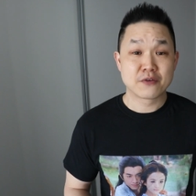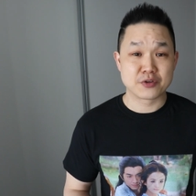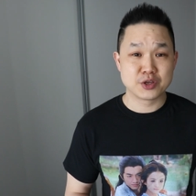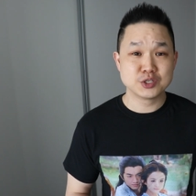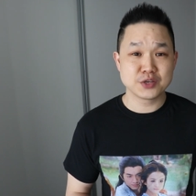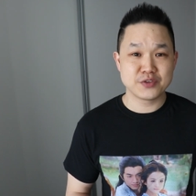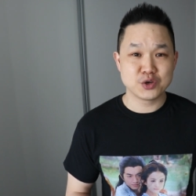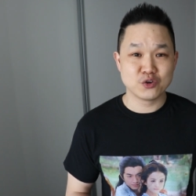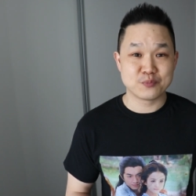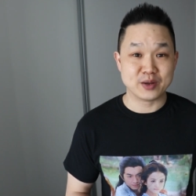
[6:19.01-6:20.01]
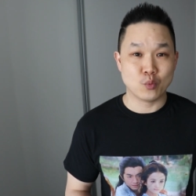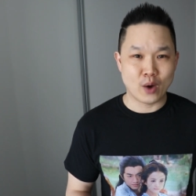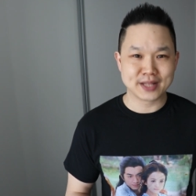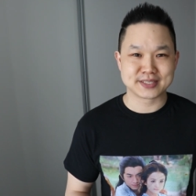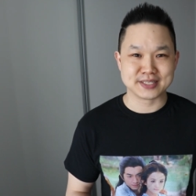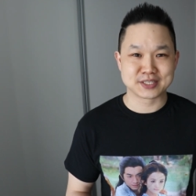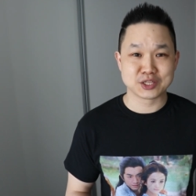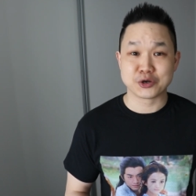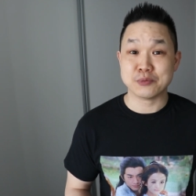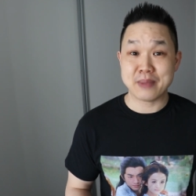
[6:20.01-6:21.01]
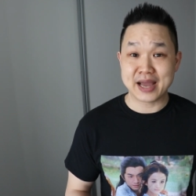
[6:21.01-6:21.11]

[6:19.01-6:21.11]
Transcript: For those of you who've been wanting to learn